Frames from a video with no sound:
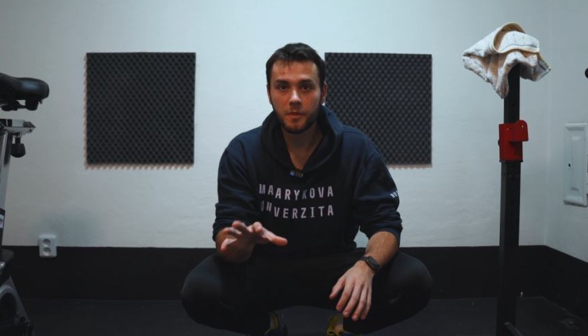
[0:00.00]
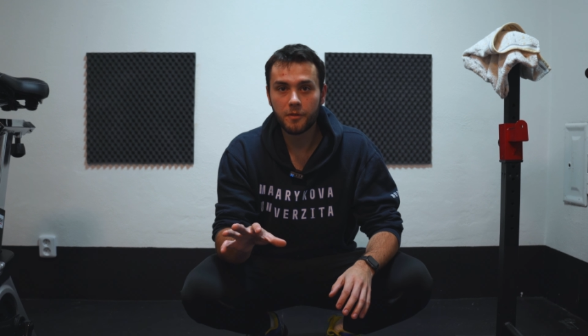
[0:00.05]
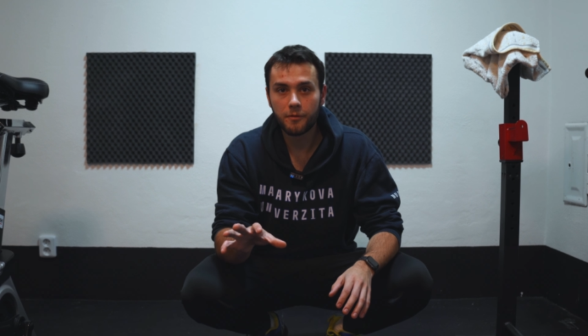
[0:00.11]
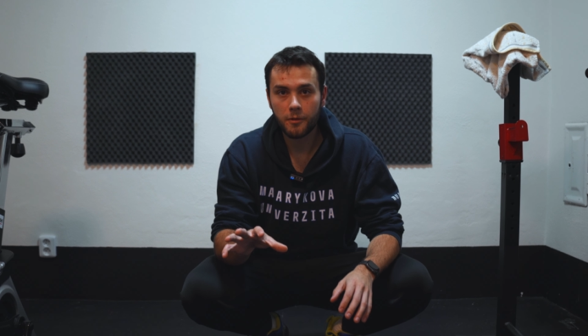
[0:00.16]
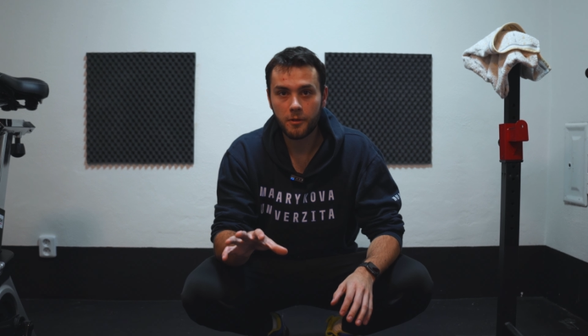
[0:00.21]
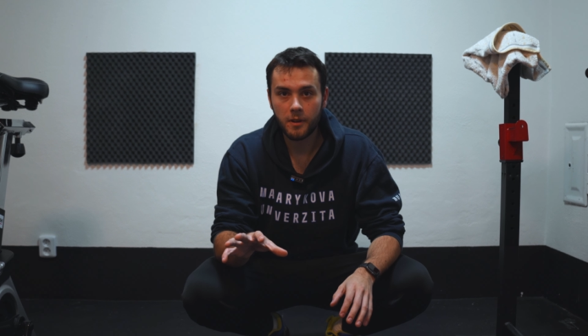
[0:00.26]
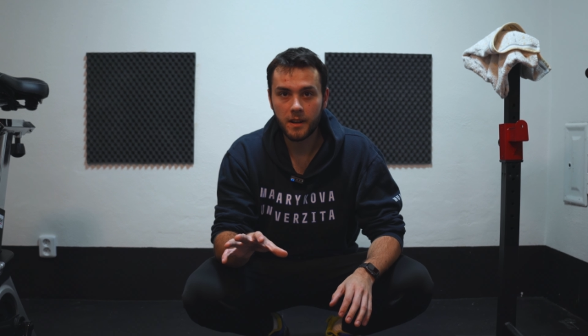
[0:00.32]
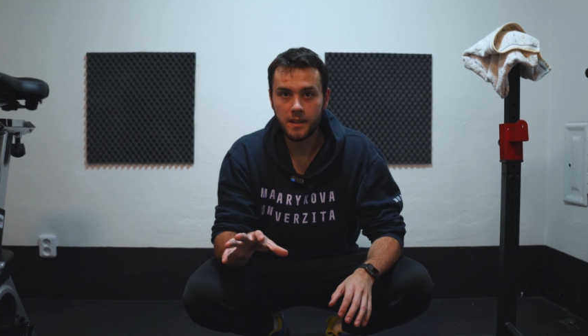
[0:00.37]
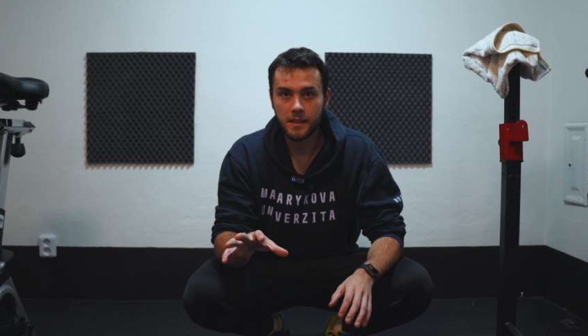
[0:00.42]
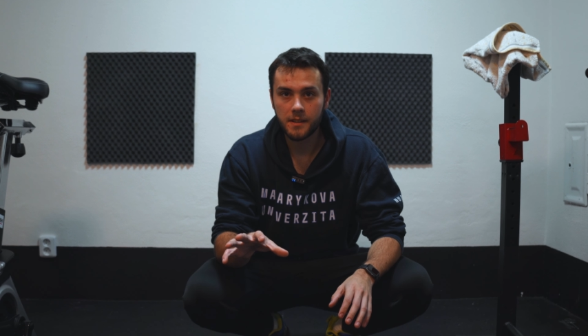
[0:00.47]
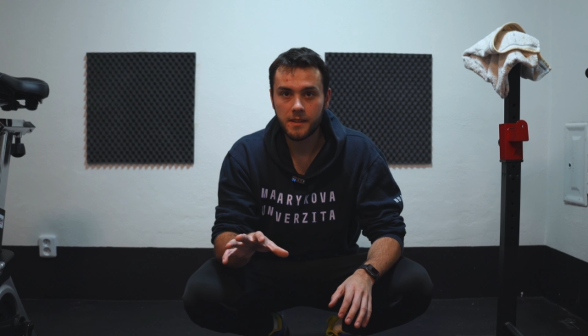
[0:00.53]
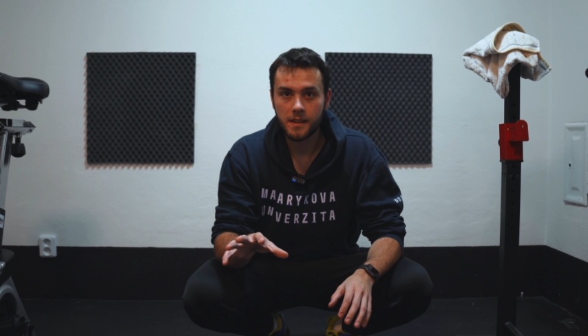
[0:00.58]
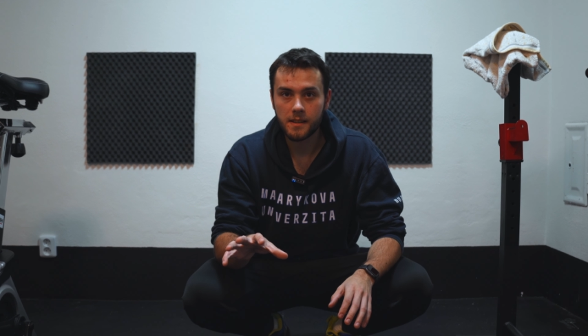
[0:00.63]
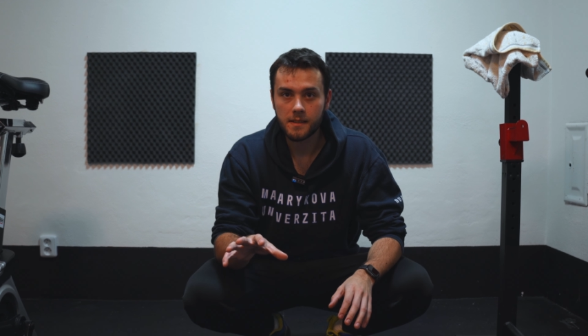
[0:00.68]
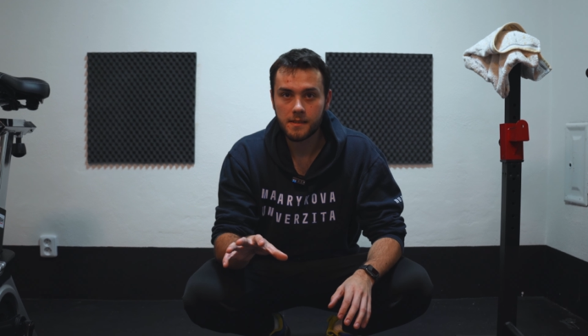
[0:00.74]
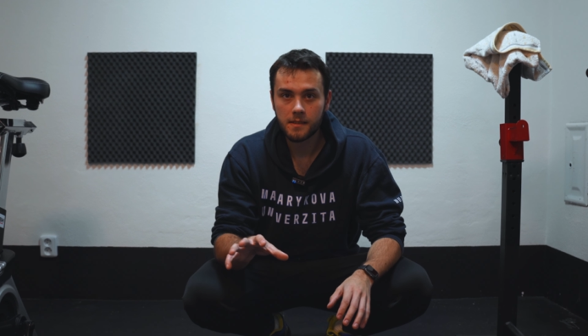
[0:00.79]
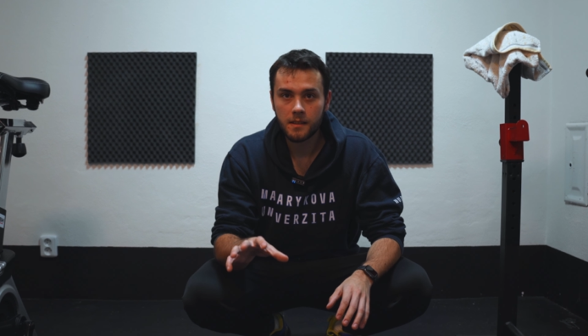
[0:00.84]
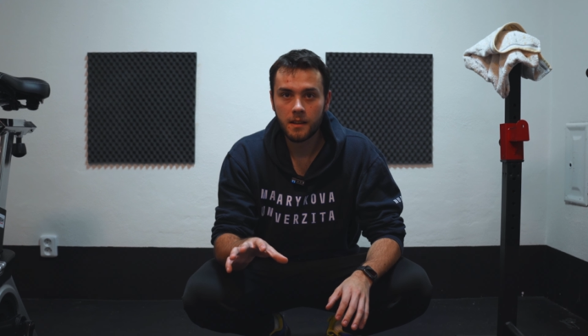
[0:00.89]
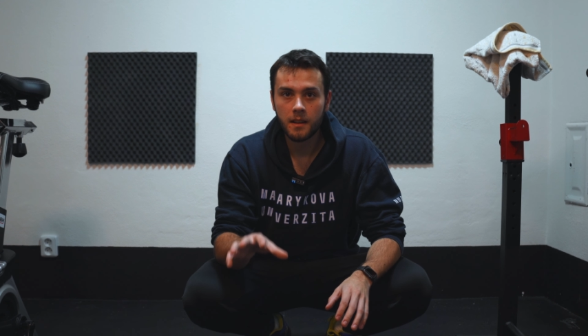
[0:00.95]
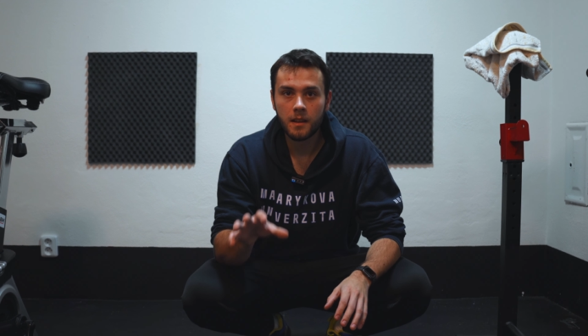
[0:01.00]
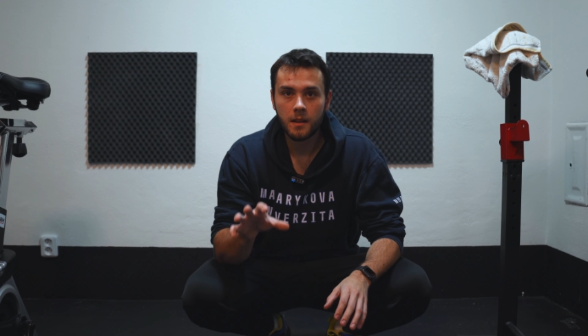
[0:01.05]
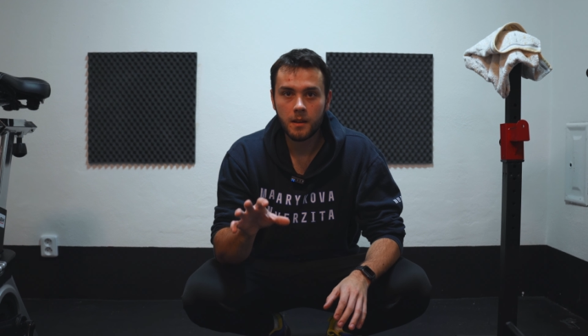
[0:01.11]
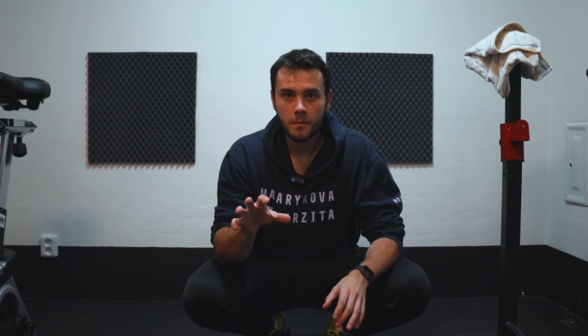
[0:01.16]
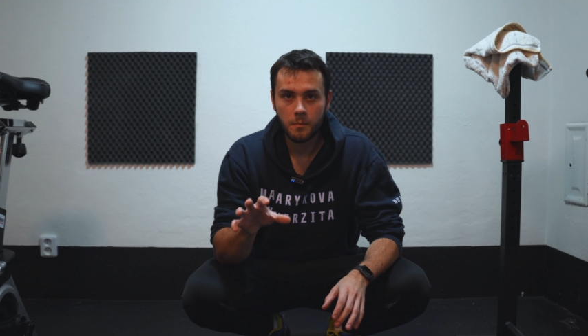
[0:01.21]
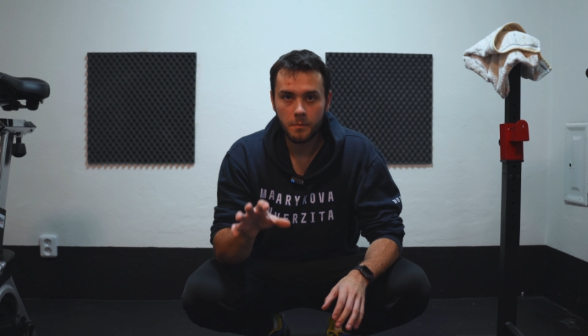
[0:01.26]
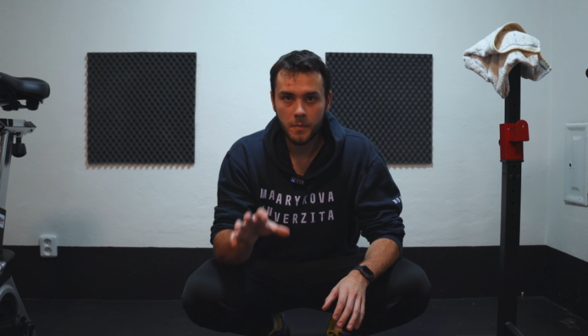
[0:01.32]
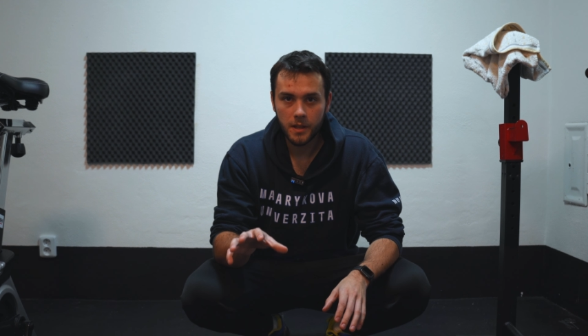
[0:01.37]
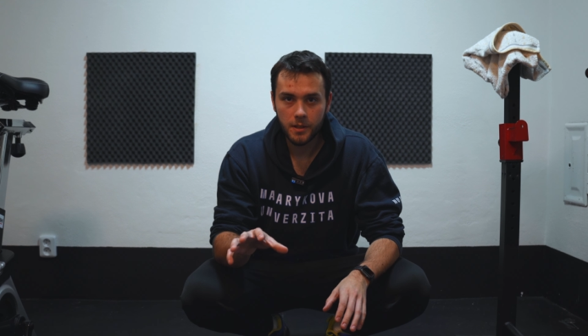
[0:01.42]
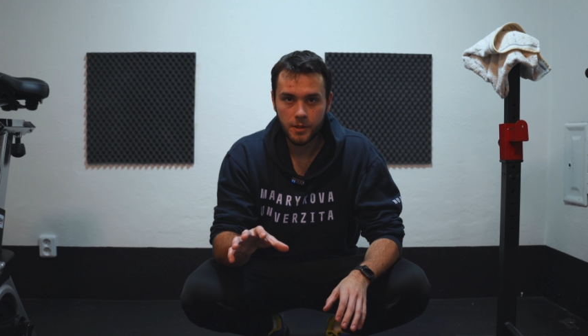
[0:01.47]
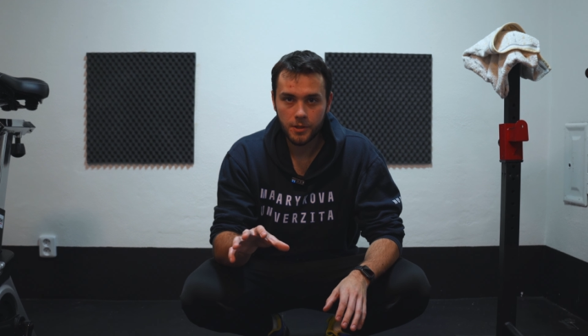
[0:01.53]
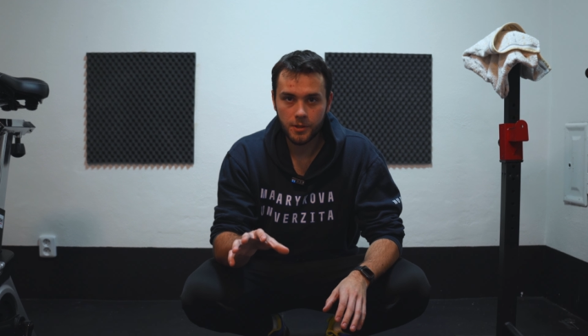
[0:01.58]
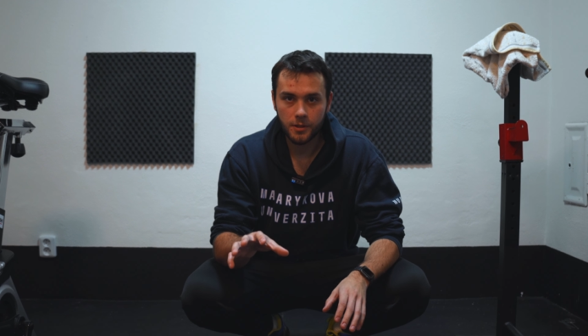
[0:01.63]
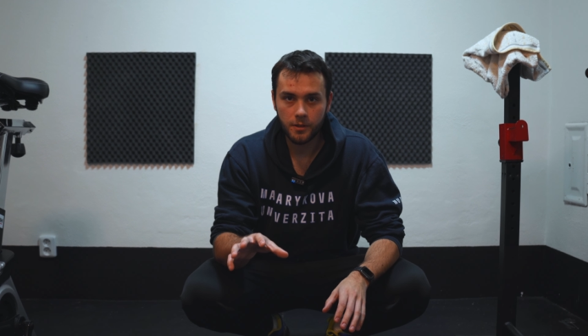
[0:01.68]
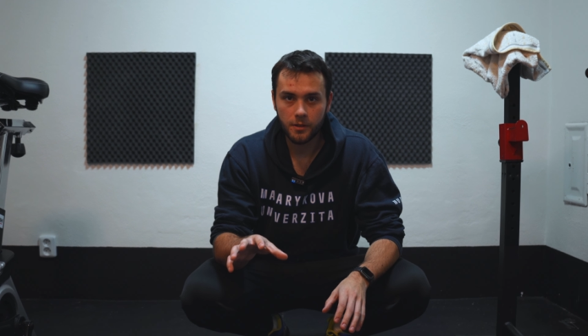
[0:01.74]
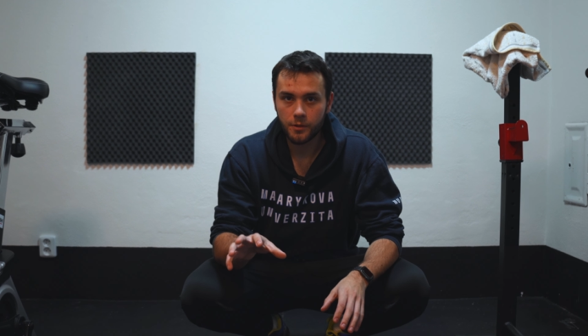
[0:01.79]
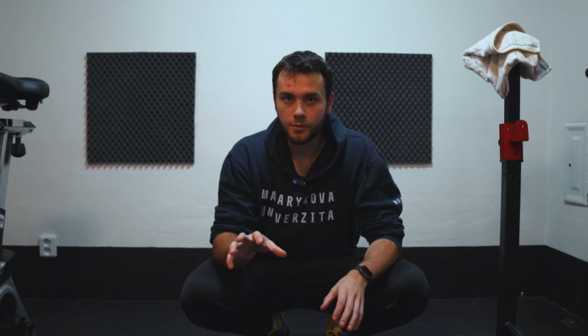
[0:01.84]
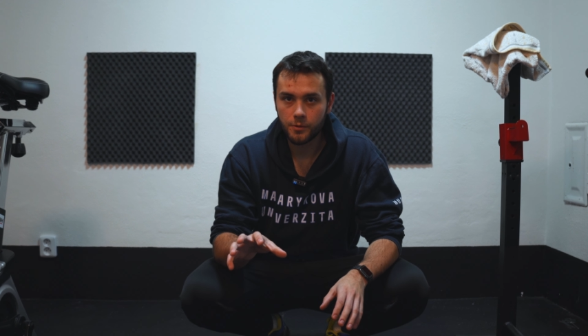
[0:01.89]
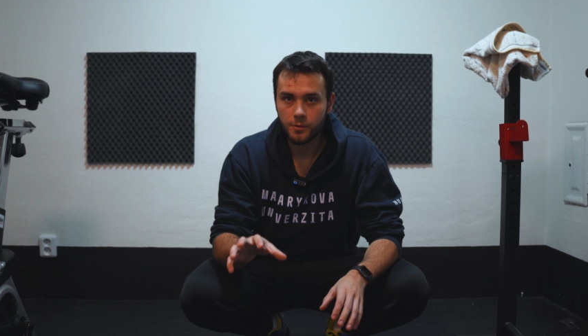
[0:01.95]
before any test, make
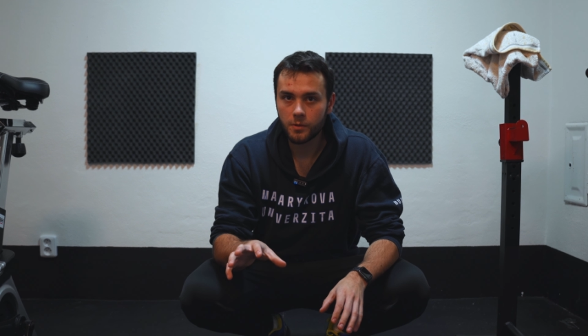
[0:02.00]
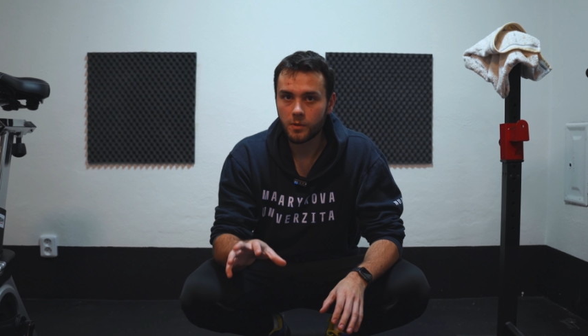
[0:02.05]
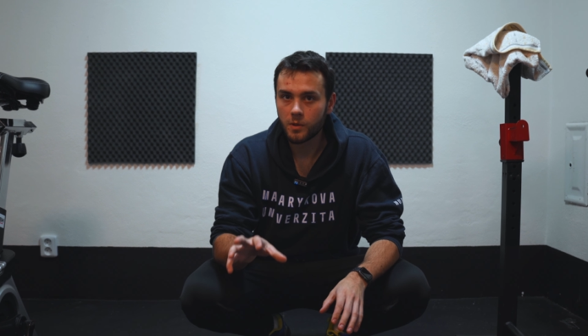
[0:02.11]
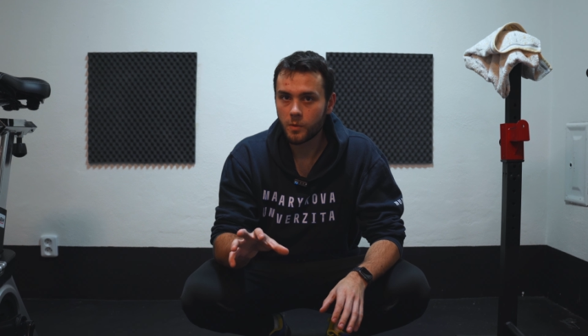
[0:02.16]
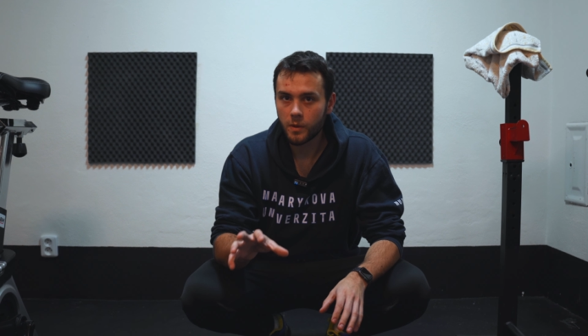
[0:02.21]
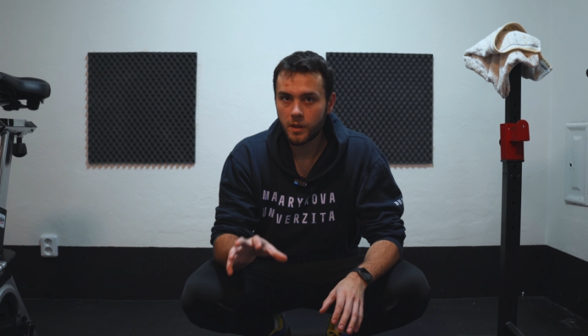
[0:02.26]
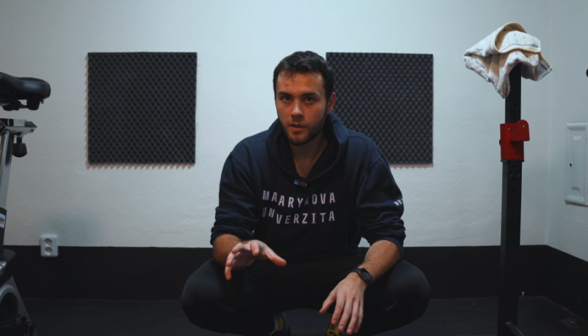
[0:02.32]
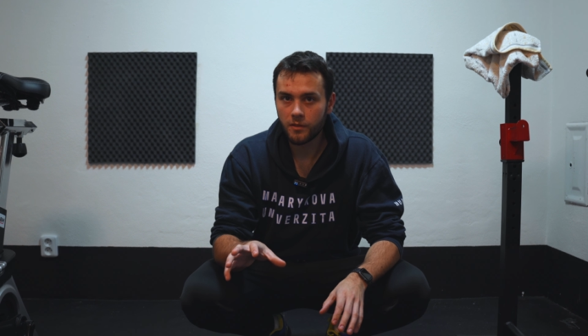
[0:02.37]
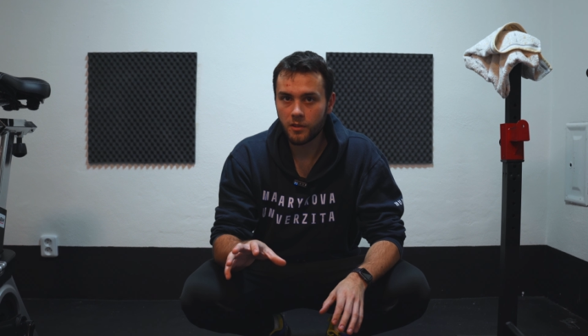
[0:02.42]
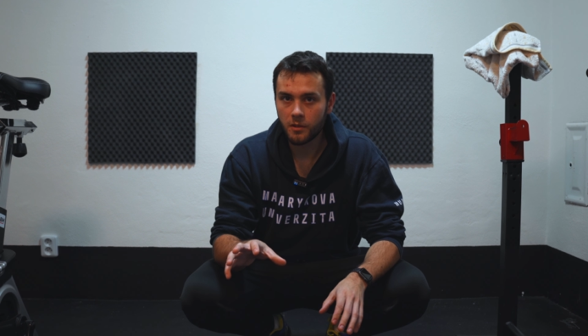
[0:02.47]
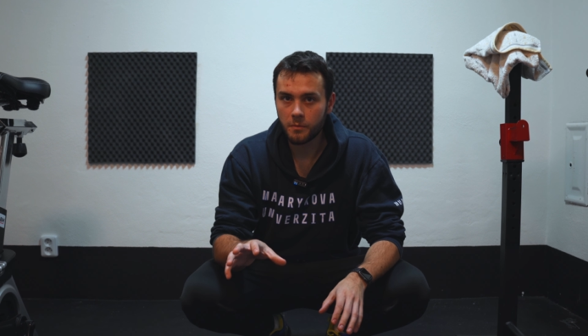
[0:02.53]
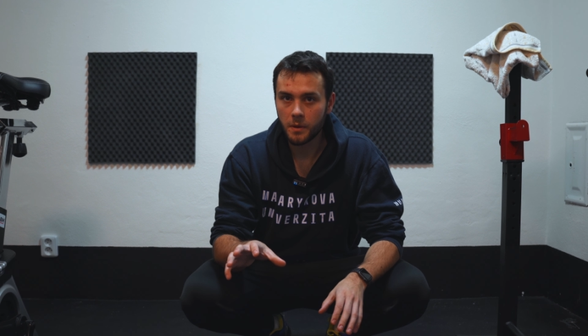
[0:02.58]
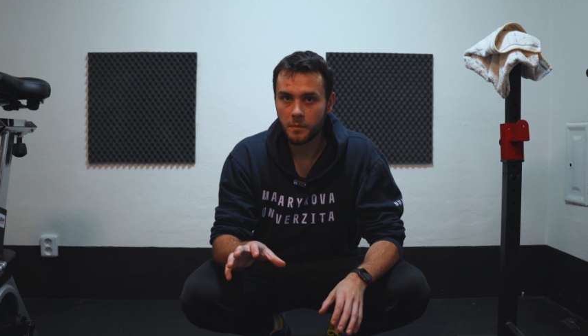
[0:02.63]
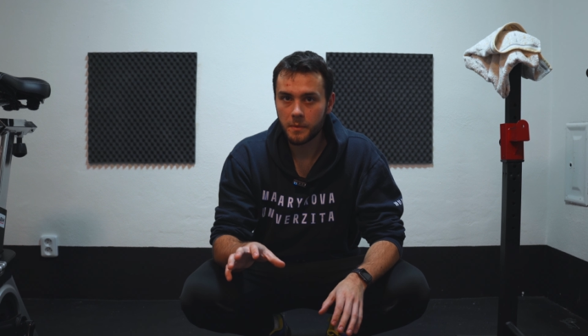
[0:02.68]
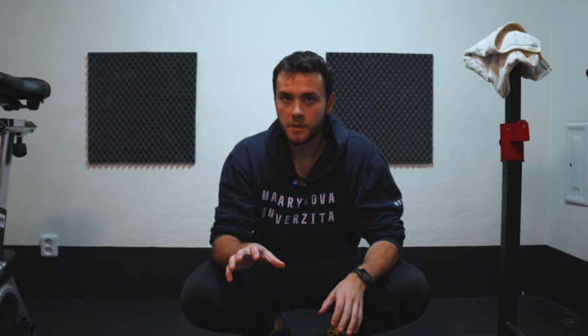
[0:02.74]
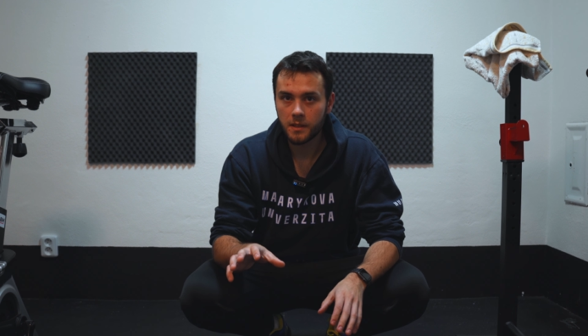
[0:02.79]
sure you do a quick warm-up.